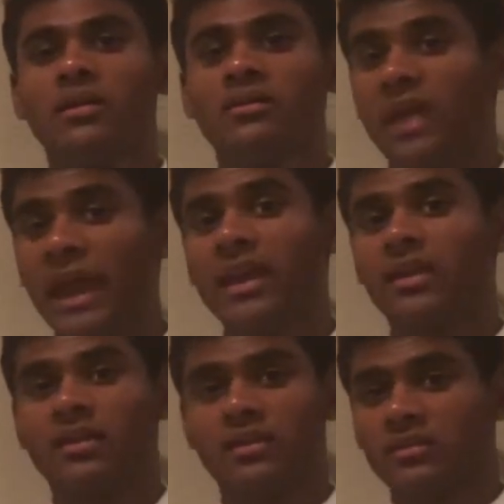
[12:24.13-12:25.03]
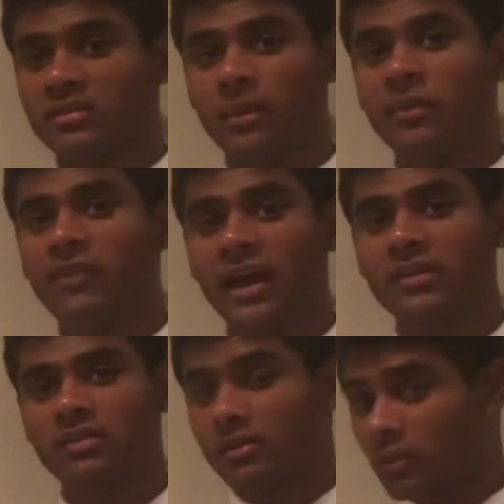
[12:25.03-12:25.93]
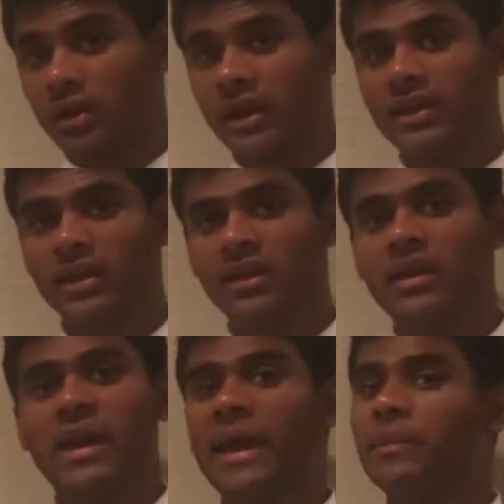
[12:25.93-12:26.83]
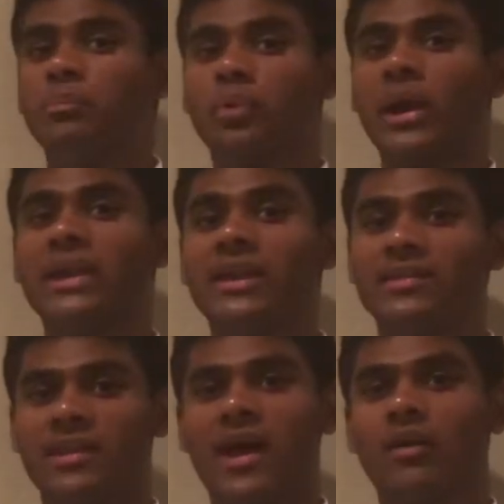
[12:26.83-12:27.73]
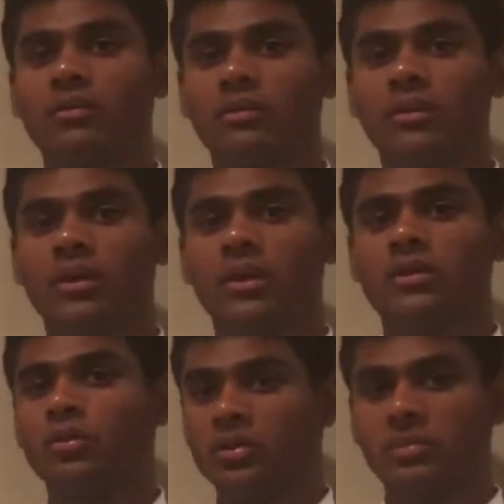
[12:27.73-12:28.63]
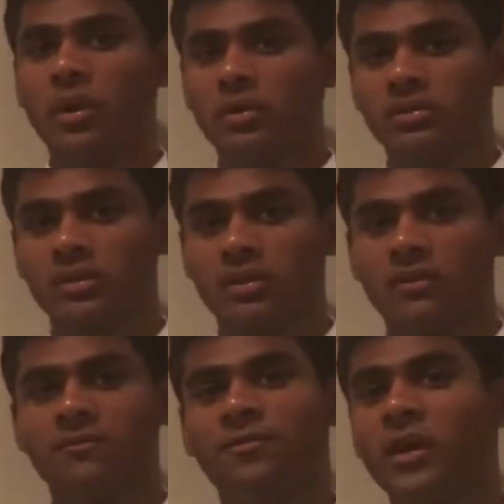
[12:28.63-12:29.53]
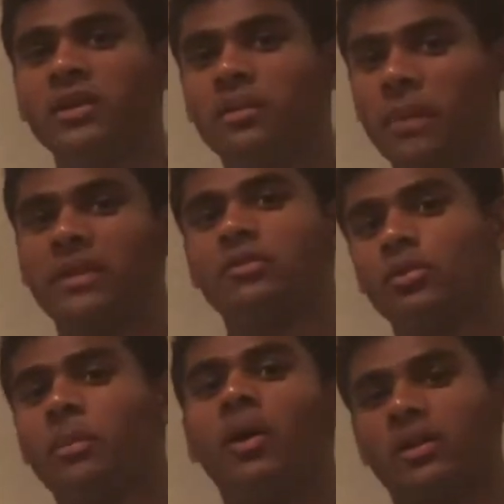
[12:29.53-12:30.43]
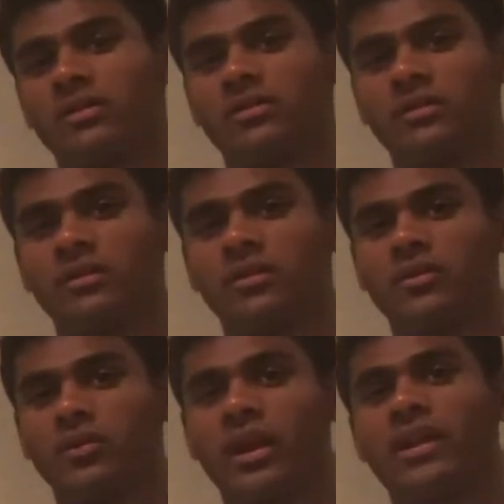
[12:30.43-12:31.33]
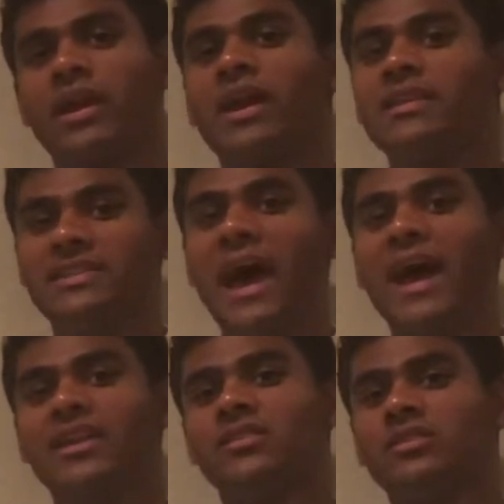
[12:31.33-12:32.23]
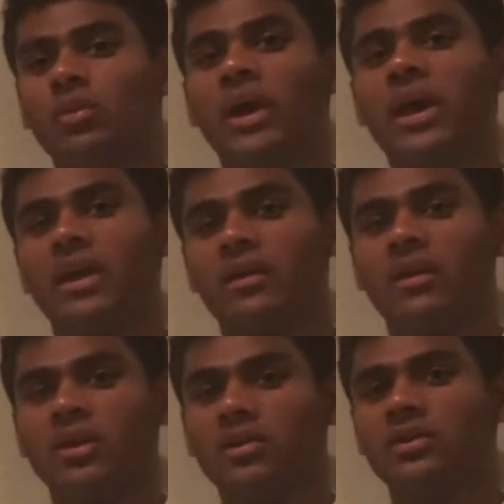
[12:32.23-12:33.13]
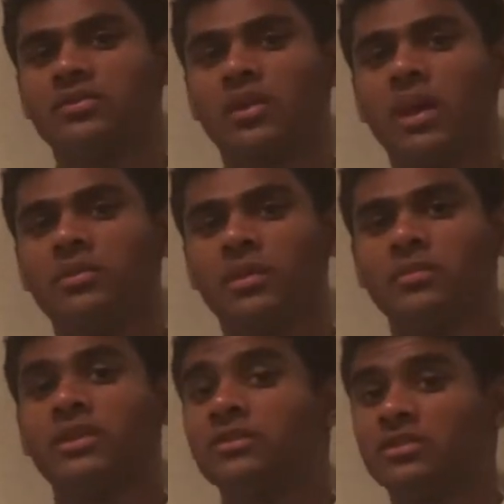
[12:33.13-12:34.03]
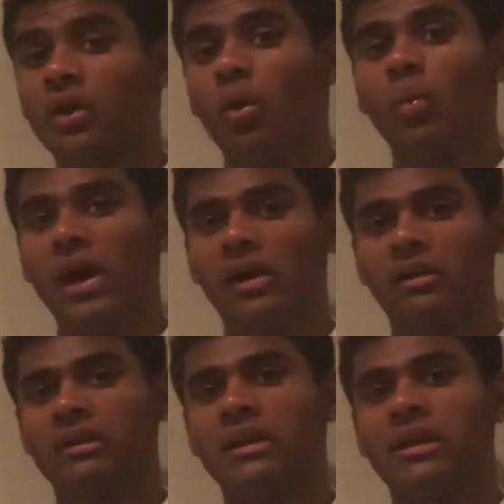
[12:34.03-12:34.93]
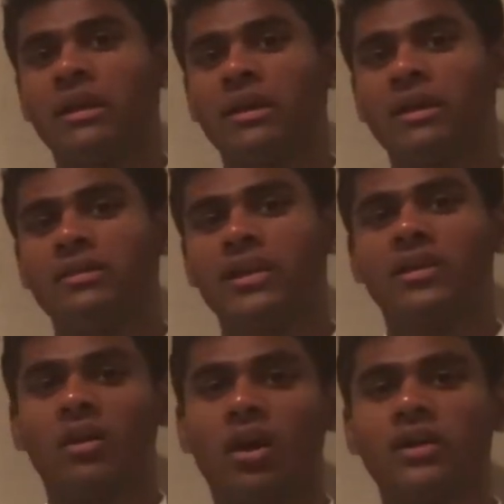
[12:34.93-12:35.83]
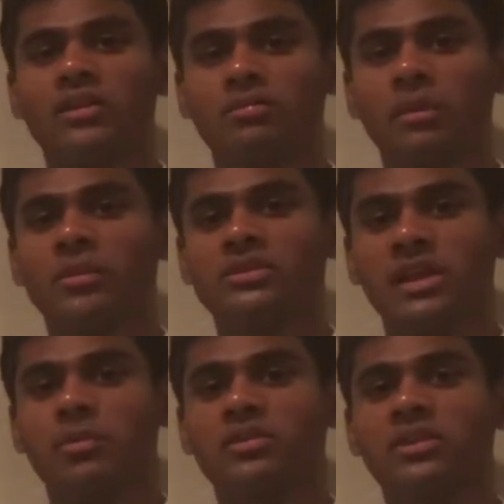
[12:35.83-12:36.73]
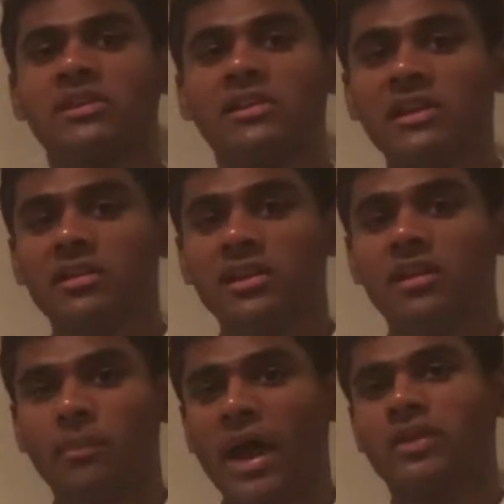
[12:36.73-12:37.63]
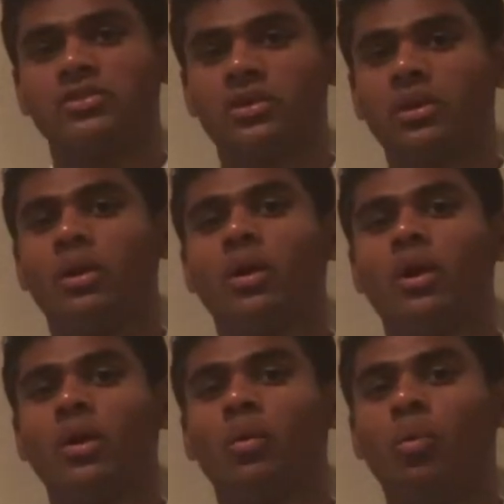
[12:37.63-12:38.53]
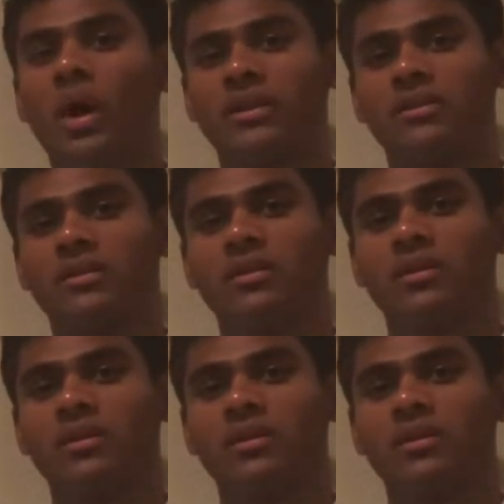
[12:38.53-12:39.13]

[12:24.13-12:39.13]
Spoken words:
take some event or idea and break it down to its most fundamental parts, right? That is the way you describe something so well that an audience member is able to clearly imagine what